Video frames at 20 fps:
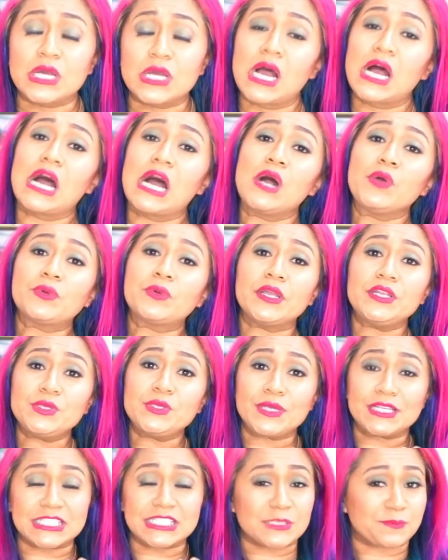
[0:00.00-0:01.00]
how can you
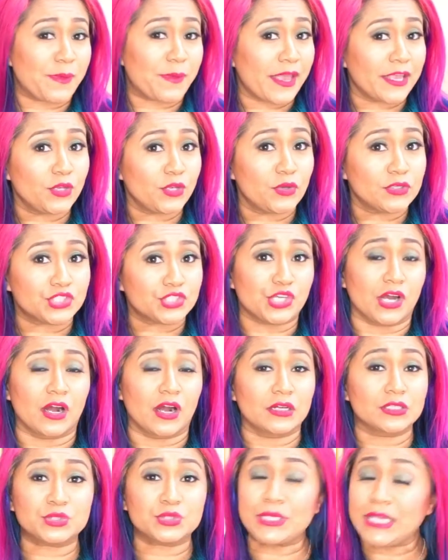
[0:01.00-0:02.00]
expect your
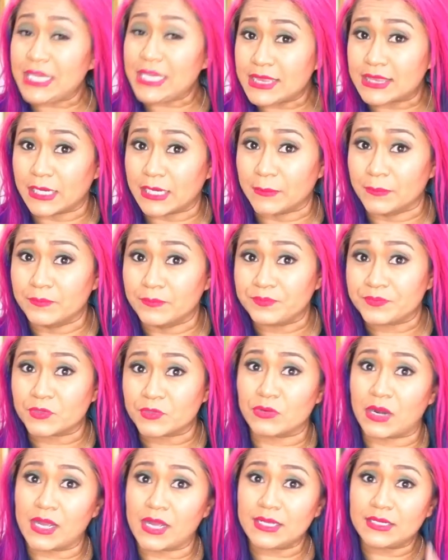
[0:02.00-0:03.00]
child to eat them,
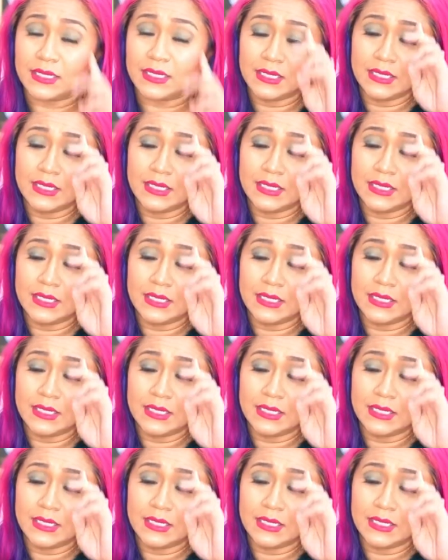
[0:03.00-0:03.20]
right?